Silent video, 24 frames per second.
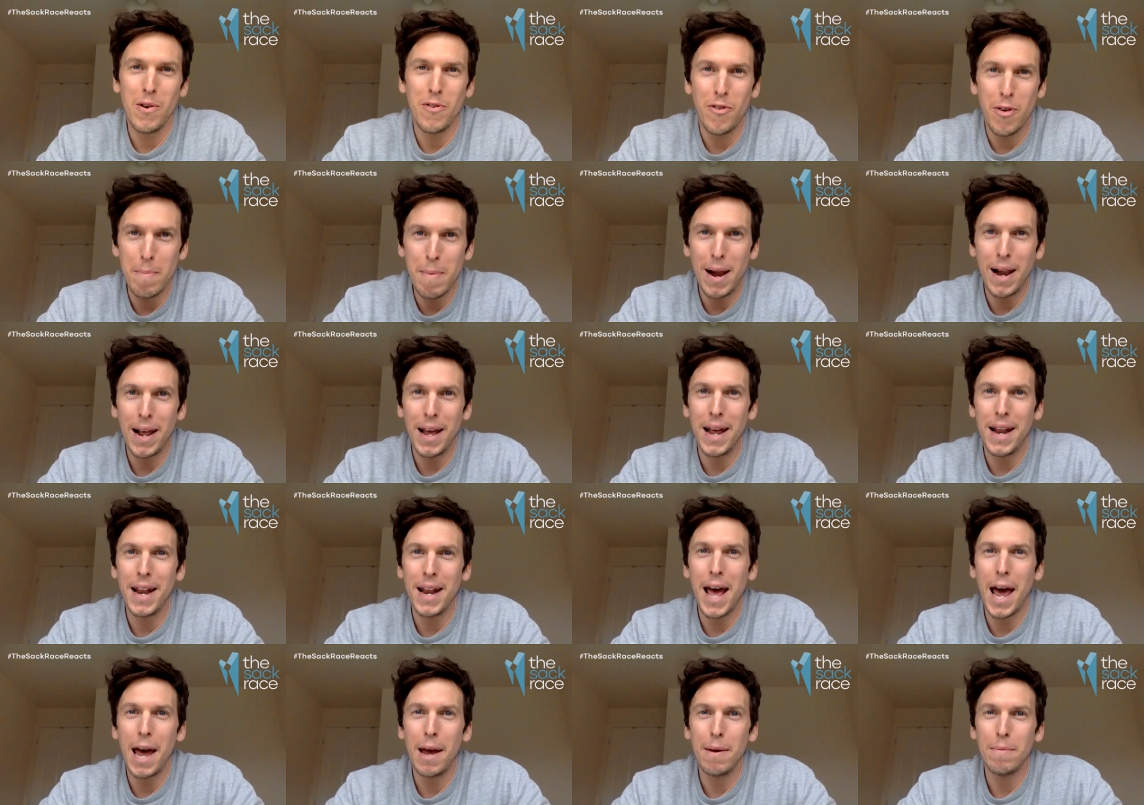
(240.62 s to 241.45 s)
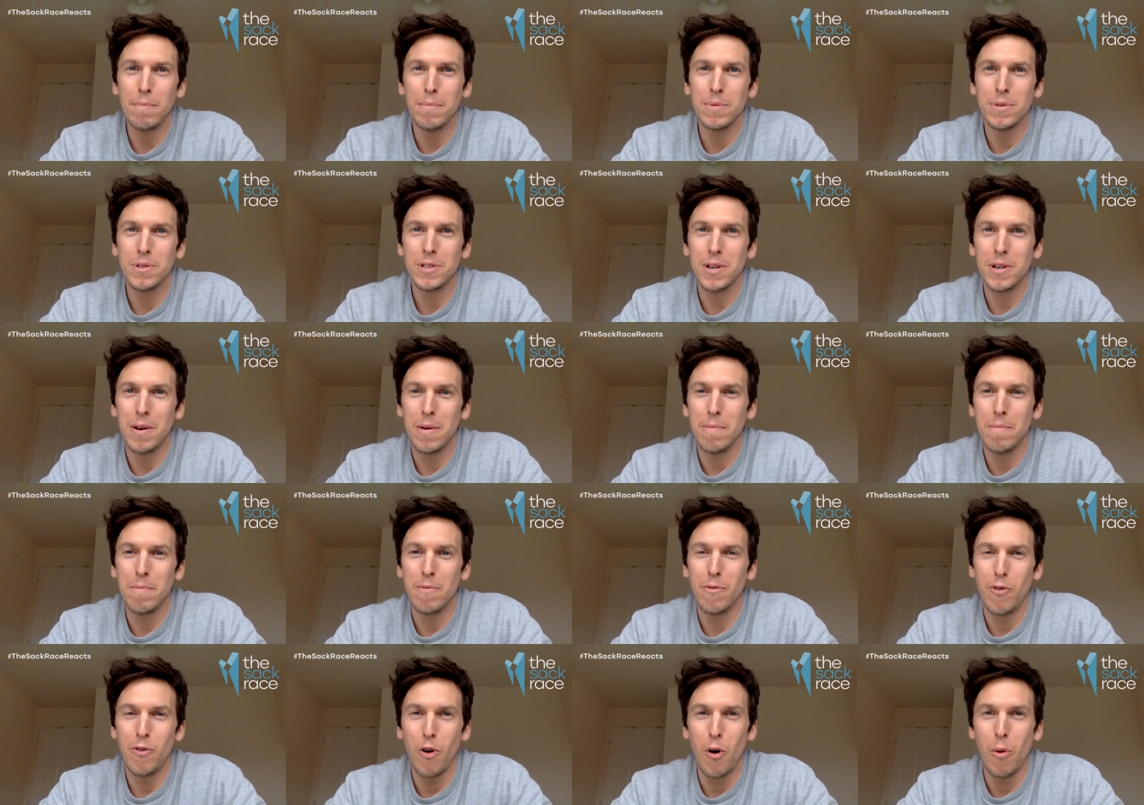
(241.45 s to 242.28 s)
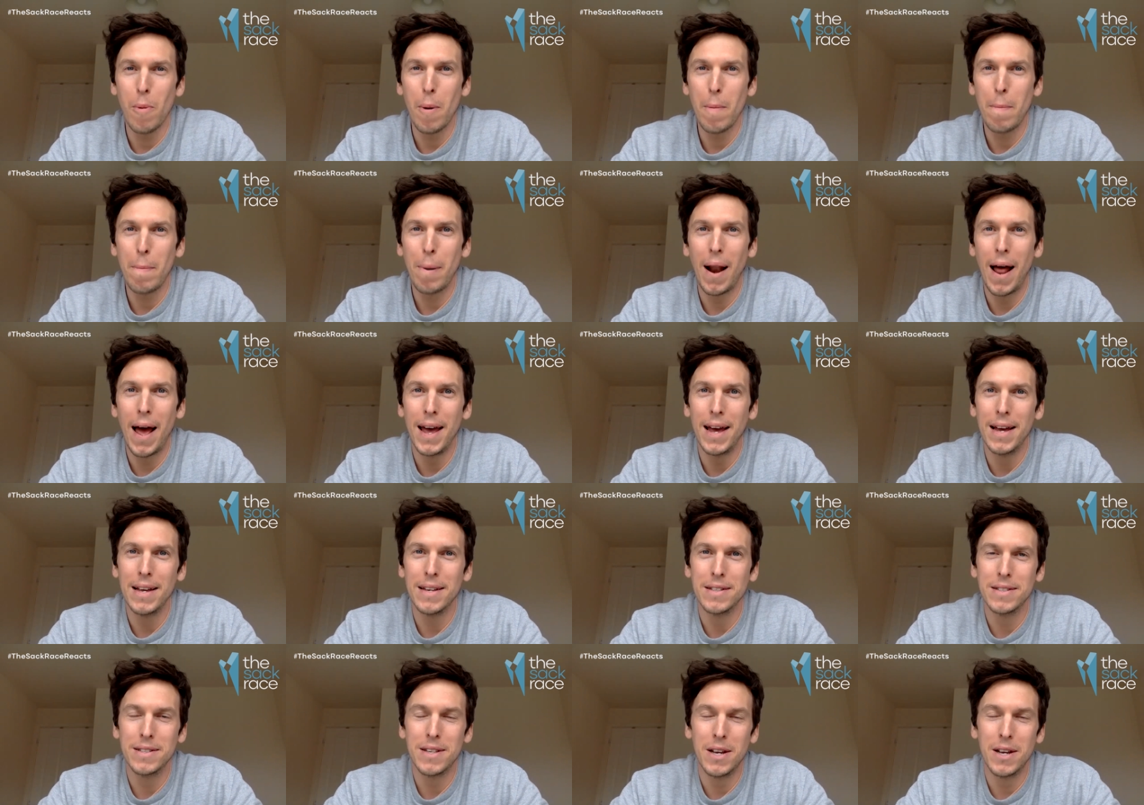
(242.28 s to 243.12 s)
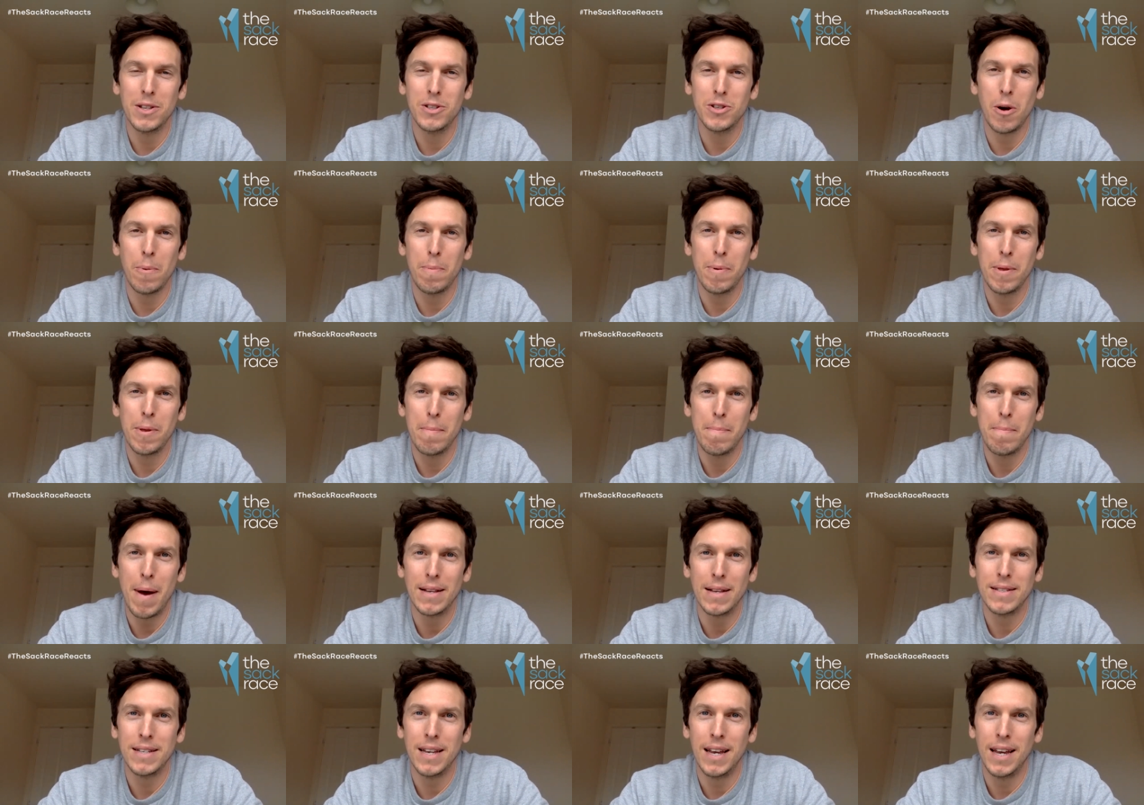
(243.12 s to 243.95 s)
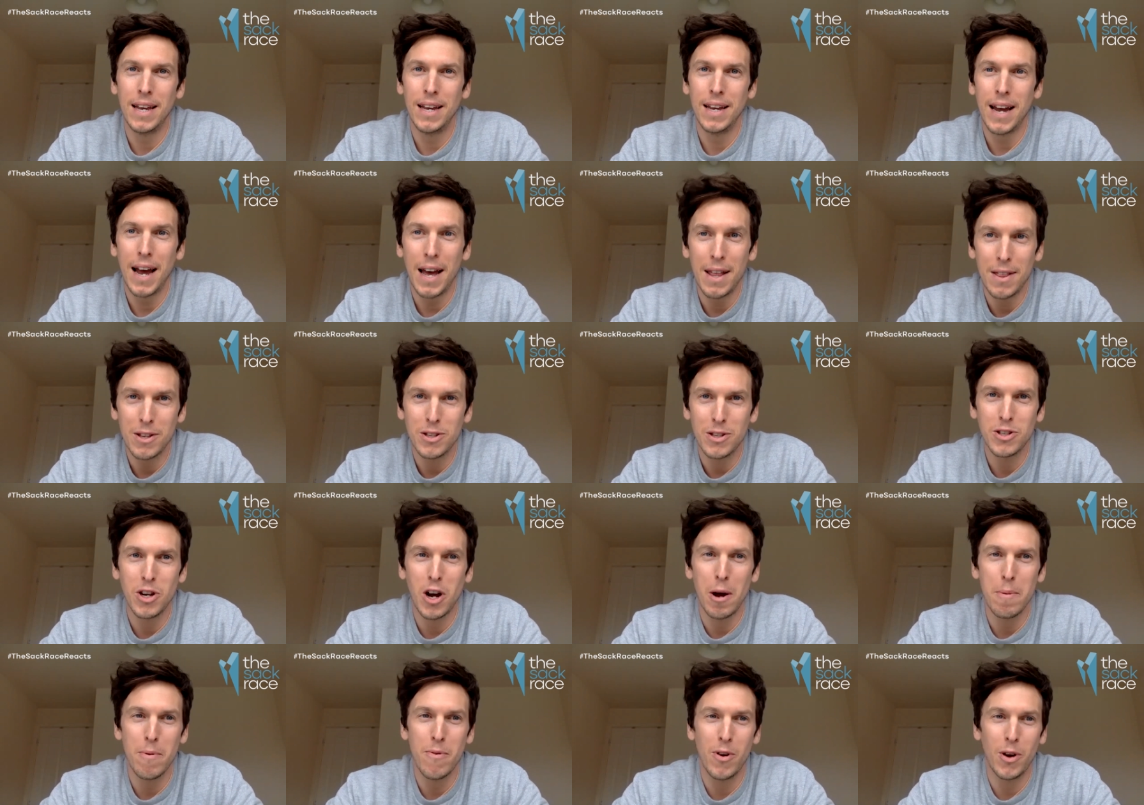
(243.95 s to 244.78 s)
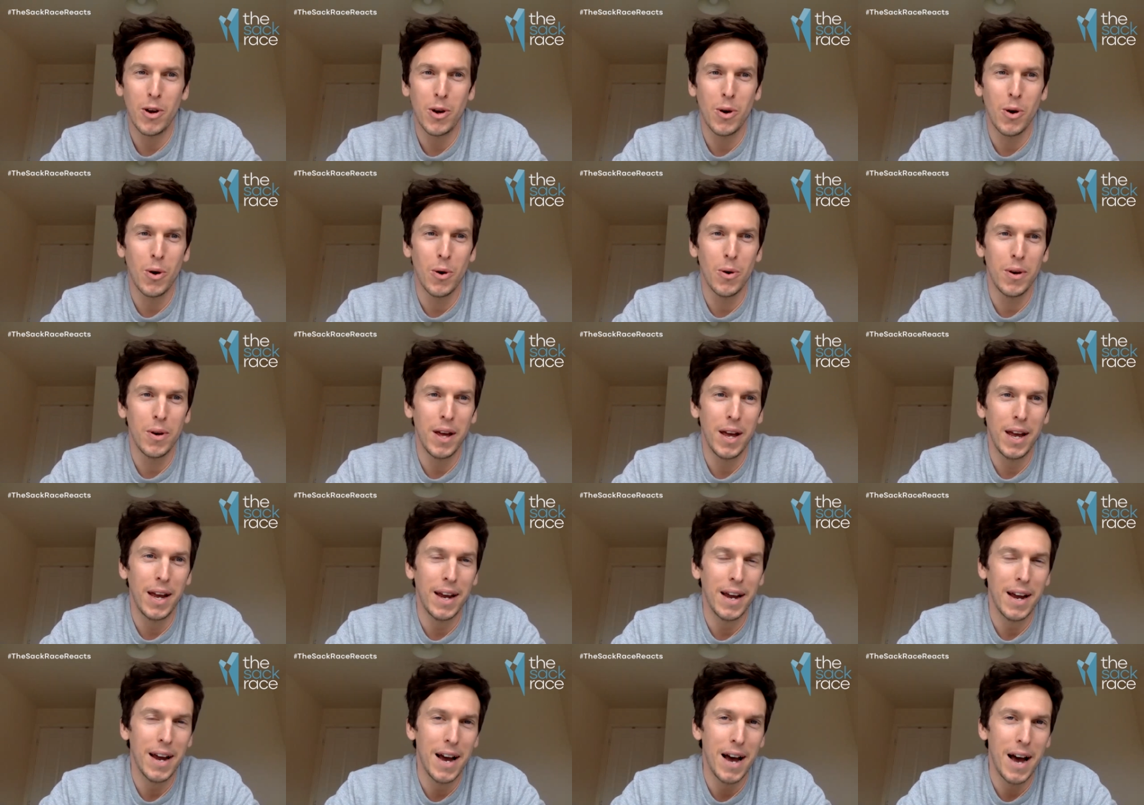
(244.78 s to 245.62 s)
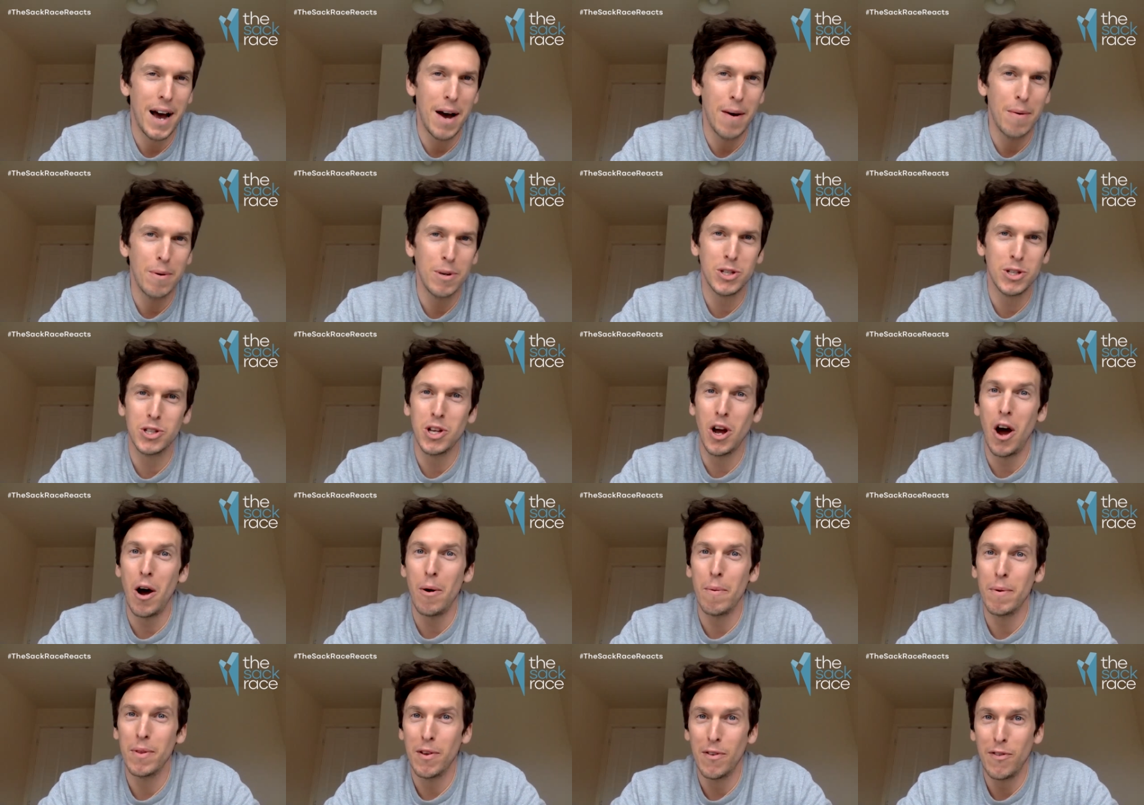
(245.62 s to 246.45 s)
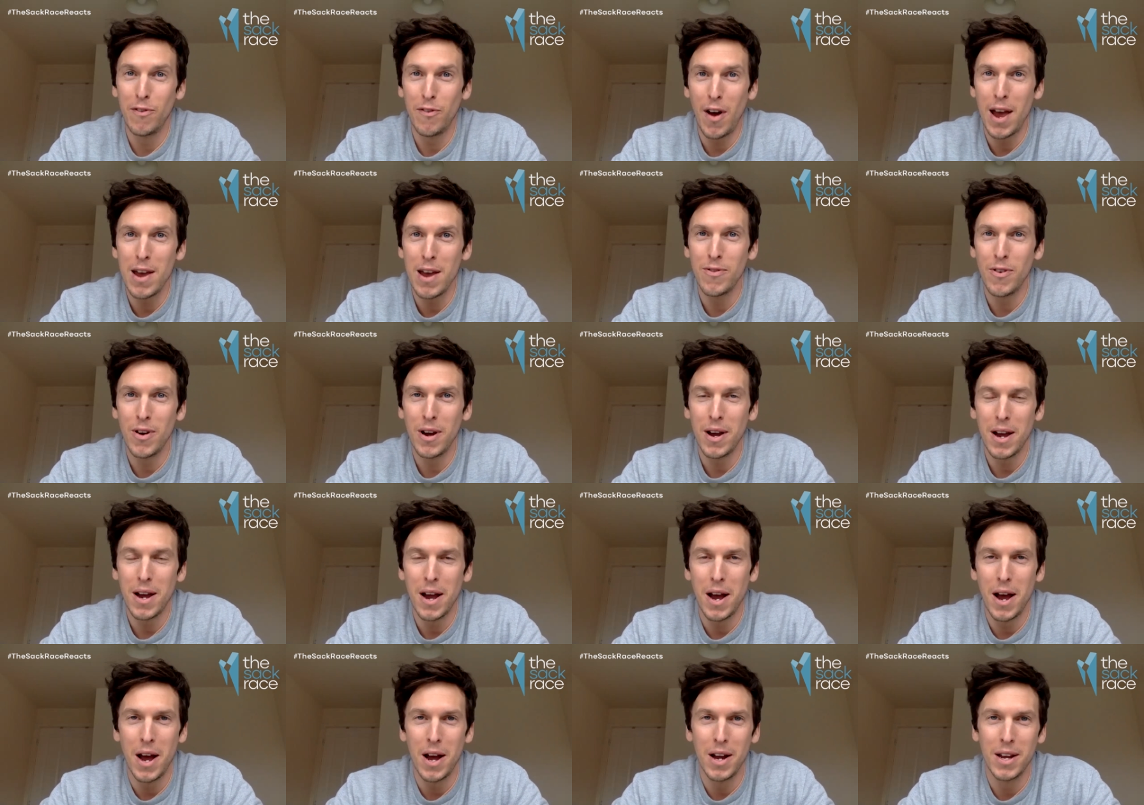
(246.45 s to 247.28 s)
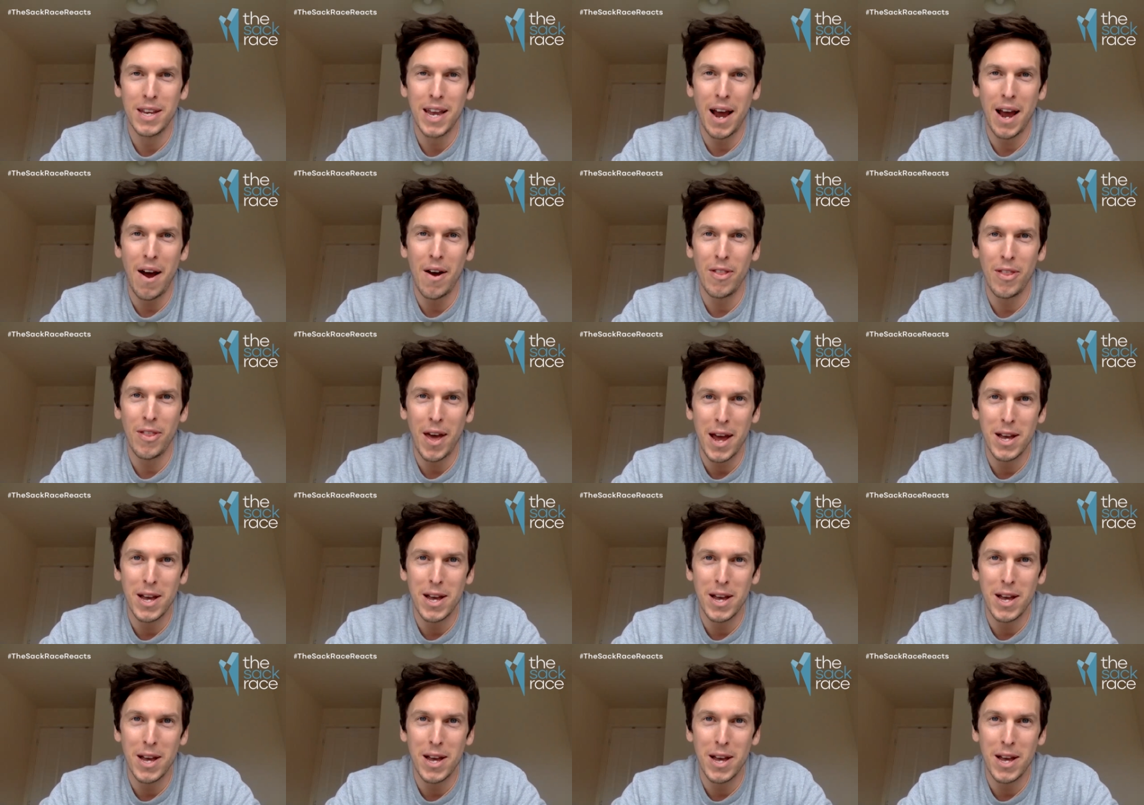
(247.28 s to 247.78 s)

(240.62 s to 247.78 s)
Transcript: familiar names, some former players that are topping the betting at the time of recording. We'll start with the favourite, Gareth